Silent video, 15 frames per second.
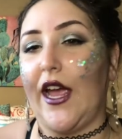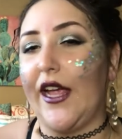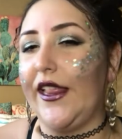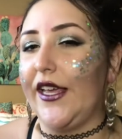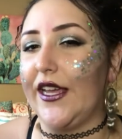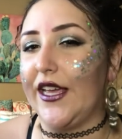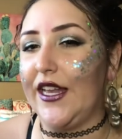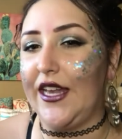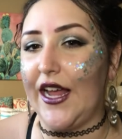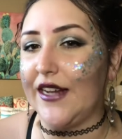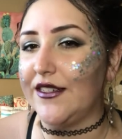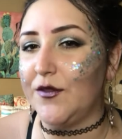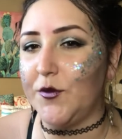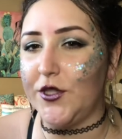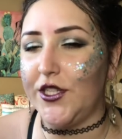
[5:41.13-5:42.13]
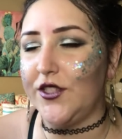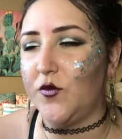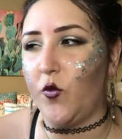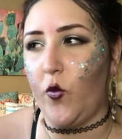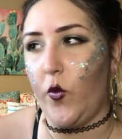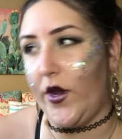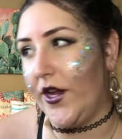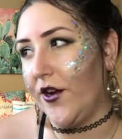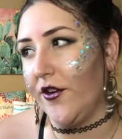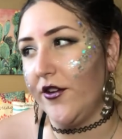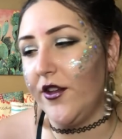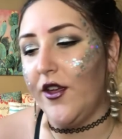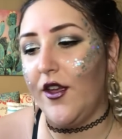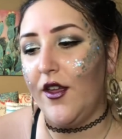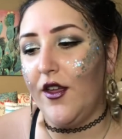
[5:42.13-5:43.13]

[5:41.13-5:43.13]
I like connected with these weird